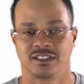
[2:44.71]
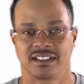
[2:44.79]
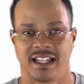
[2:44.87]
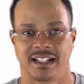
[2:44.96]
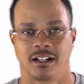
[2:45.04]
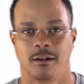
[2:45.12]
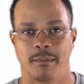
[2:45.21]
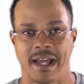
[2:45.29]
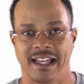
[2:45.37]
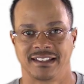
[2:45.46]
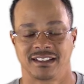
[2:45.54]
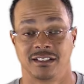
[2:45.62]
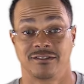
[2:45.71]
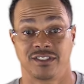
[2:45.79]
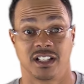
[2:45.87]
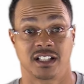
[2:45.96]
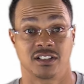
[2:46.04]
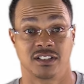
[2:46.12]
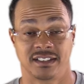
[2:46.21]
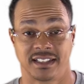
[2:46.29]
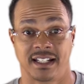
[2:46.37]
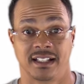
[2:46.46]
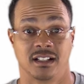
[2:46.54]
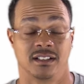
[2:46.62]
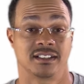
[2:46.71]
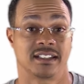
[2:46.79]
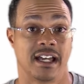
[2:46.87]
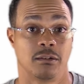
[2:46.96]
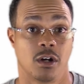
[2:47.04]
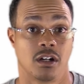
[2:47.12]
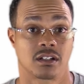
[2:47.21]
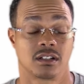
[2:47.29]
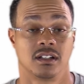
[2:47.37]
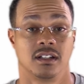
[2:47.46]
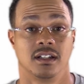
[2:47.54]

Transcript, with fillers: you're standing on mats and you feel like you're just standing on sidewalk.